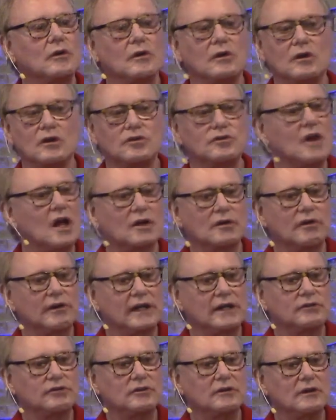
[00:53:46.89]
It's not
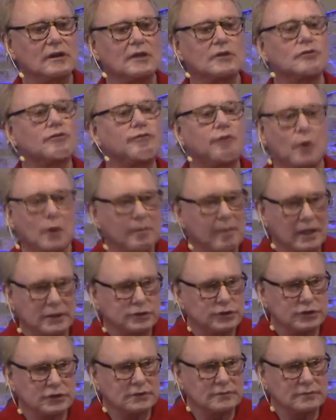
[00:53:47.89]
creation, it's formation.